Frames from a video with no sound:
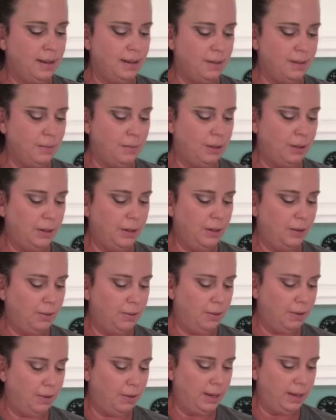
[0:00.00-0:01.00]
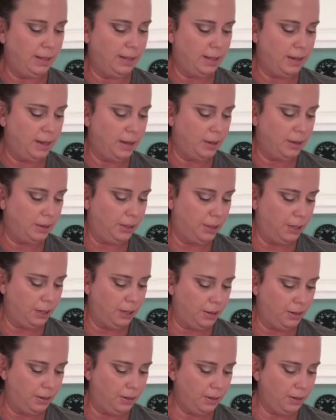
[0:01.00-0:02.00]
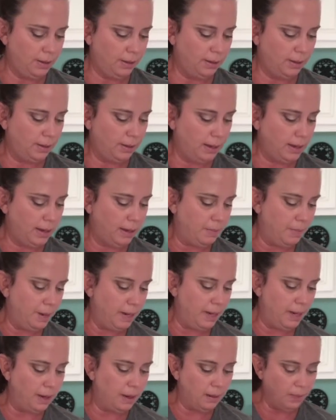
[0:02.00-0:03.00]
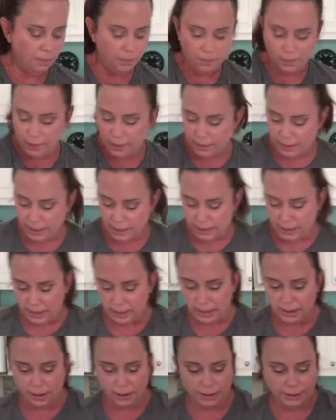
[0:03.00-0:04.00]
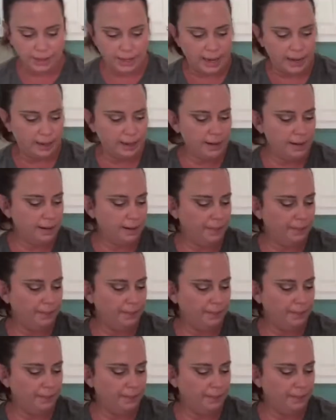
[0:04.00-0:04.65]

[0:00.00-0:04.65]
So I'm just going to throw these in here too. This is going to be really good in our salad.